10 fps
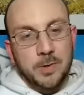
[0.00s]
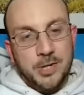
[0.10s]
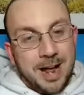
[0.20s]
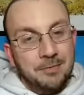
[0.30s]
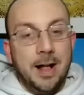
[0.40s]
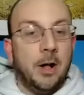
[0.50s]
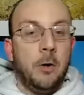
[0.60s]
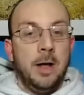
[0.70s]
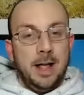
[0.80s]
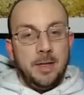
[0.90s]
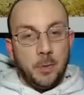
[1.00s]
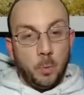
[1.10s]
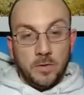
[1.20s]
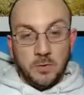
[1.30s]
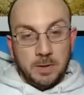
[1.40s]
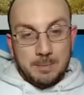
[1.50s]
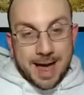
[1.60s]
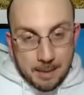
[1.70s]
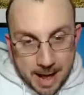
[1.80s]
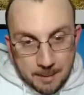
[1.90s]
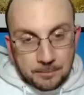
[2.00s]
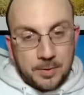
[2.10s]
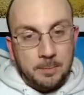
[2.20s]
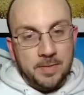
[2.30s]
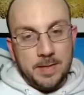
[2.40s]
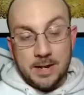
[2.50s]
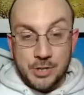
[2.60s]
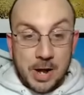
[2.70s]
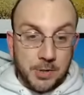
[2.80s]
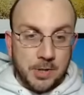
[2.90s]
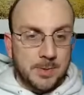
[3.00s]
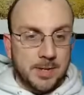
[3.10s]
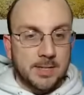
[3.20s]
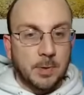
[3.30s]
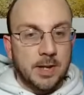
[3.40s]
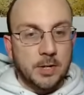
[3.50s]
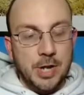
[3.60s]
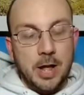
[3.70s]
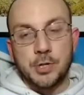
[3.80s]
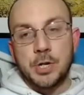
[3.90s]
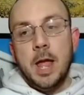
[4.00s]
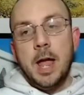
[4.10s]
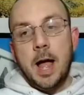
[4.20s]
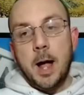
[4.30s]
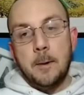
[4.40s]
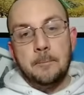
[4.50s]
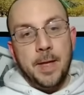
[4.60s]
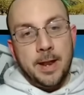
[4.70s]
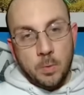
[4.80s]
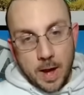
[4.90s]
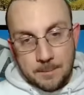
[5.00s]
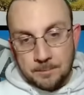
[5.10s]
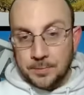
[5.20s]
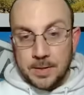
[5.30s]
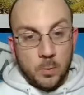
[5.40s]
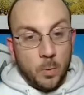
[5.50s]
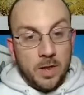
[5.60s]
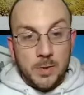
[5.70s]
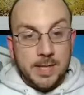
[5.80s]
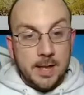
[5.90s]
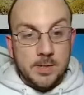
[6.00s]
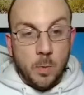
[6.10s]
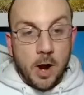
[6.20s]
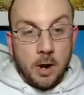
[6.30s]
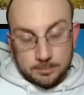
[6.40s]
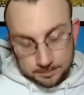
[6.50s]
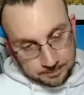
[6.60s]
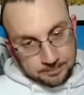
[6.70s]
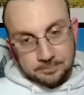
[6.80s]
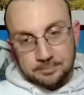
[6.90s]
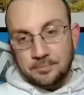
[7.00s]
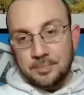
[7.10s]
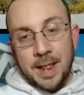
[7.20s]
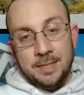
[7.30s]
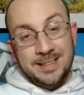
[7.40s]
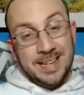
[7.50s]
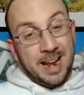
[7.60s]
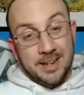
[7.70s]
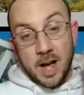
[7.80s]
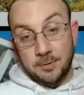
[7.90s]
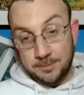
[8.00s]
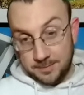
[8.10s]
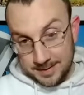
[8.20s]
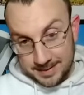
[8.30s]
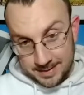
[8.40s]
3-shot foul that the Wolves were really mad about. They didn't challenge. That was kind of smart they didn't challenge. Anyway, one of those things where they did enough